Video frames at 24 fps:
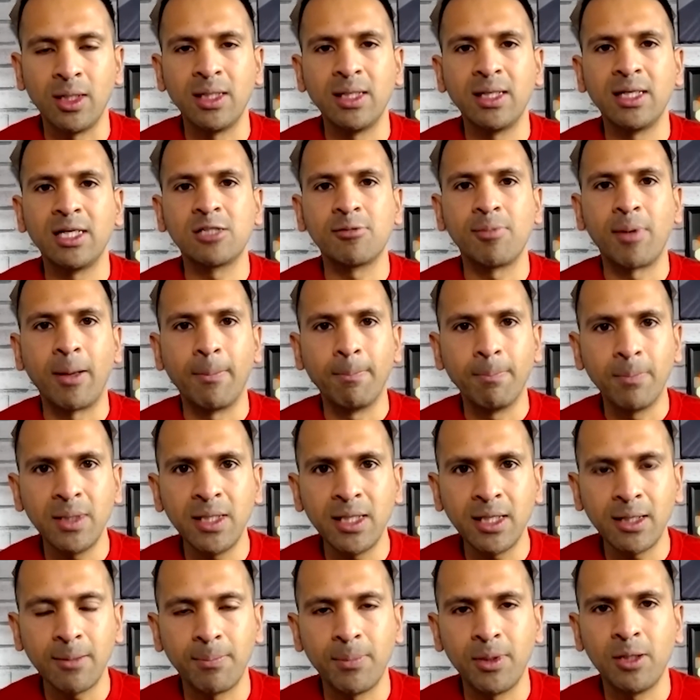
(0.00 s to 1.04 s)
It's about
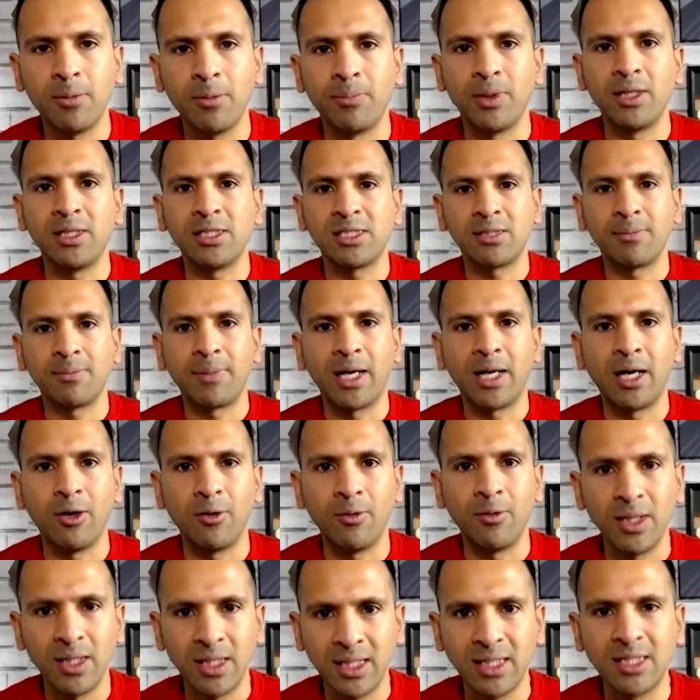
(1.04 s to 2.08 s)
meeting people. It's about
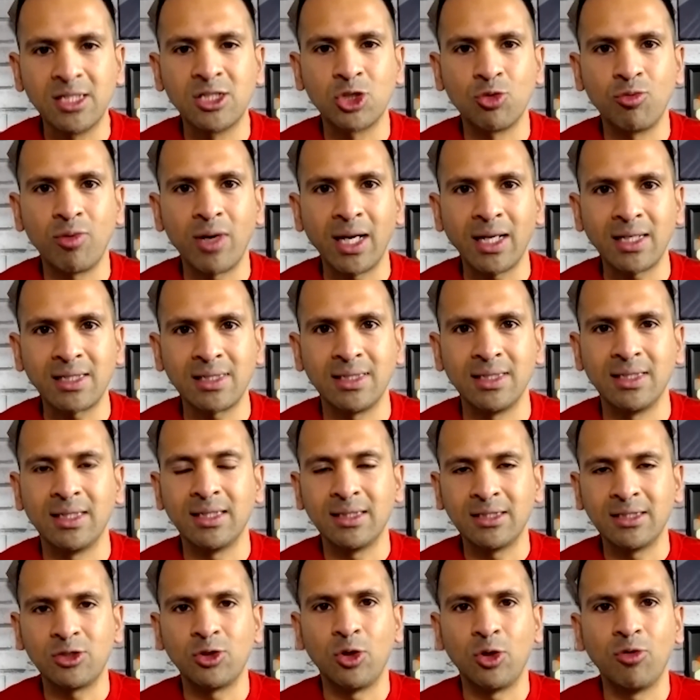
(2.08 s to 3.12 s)
interacting.
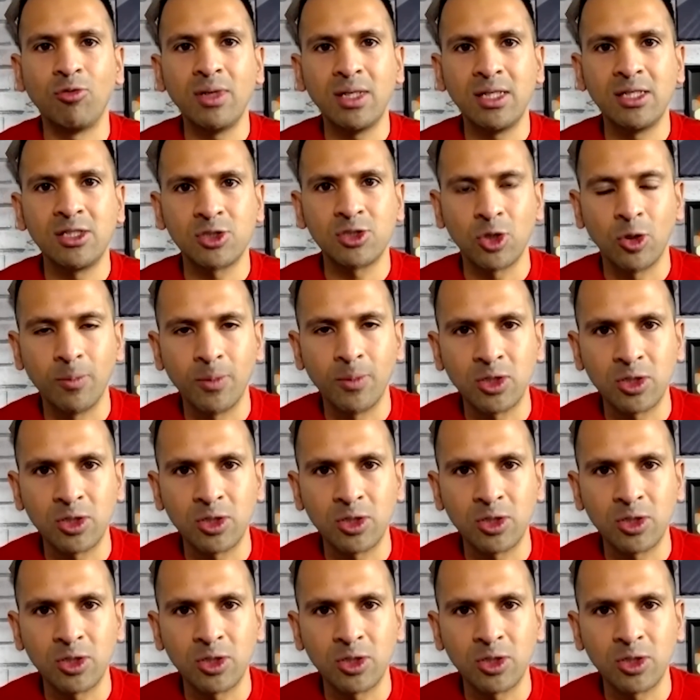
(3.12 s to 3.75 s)
It's not really so